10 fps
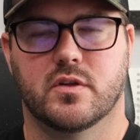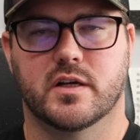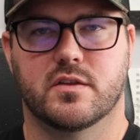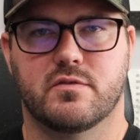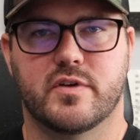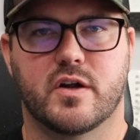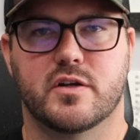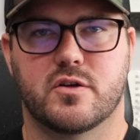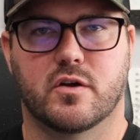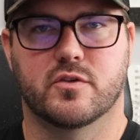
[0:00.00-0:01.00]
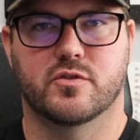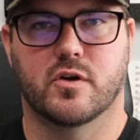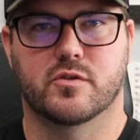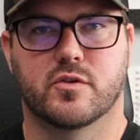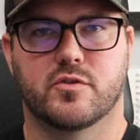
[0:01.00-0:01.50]
like the very darkest
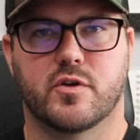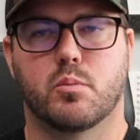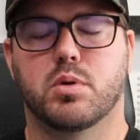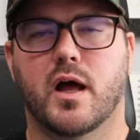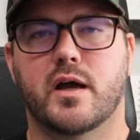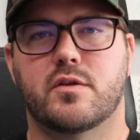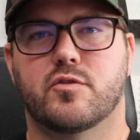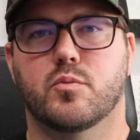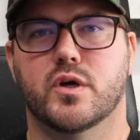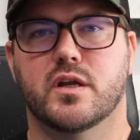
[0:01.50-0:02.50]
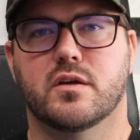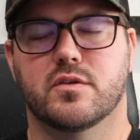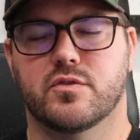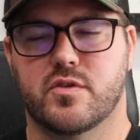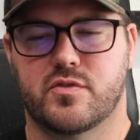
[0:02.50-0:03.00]
darks, because they're applied somewhat
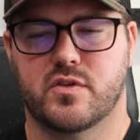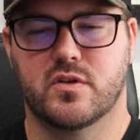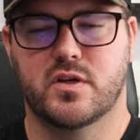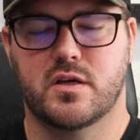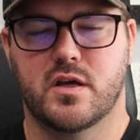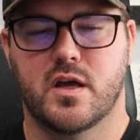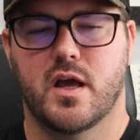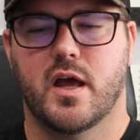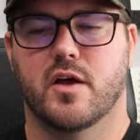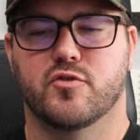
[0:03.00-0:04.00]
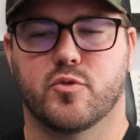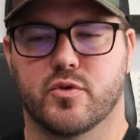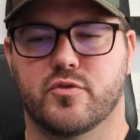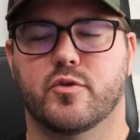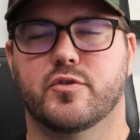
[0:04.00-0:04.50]
inconsistently as a
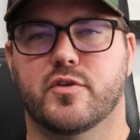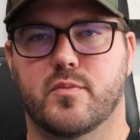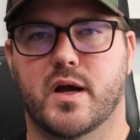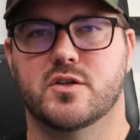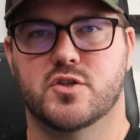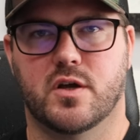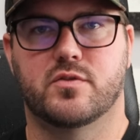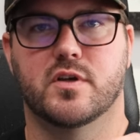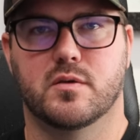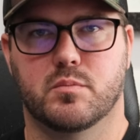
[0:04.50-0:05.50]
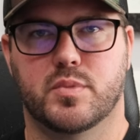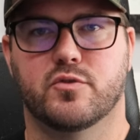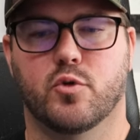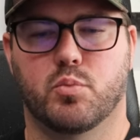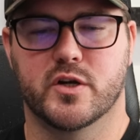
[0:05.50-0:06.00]
result of my adjusting
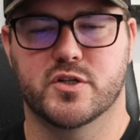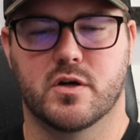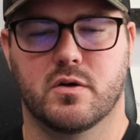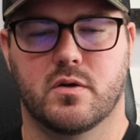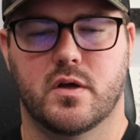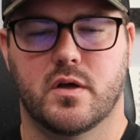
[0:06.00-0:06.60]
pencil pressure.